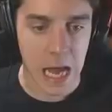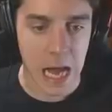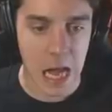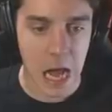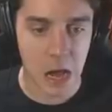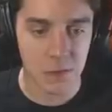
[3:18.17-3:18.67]

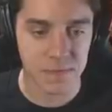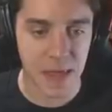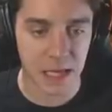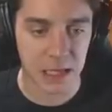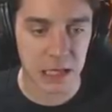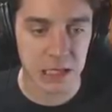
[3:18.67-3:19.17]
Hello,
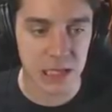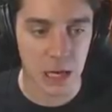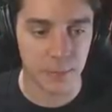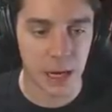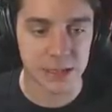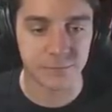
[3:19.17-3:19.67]
thank you so
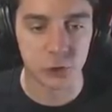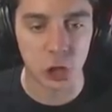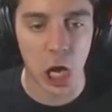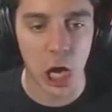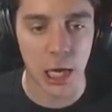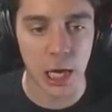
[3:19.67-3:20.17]
much for
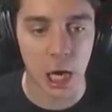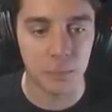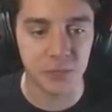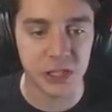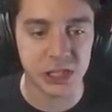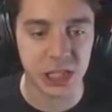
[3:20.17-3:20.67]
dying. I
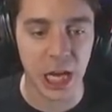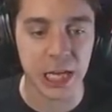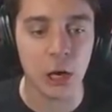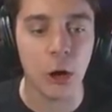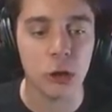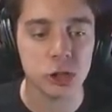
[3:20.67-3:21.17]
appreciate
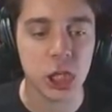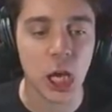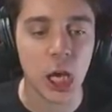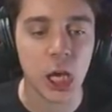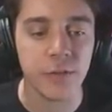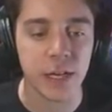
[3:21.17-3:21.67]
your
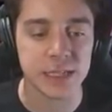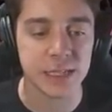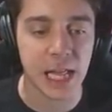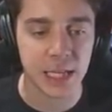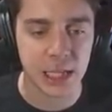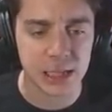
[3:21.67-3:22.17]
service.
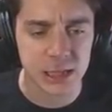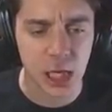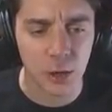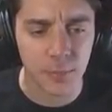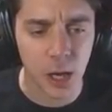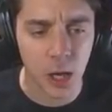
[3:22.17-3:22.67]
Thank you so
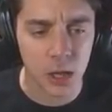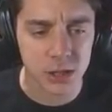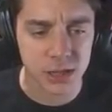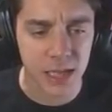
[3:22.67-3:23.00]
much.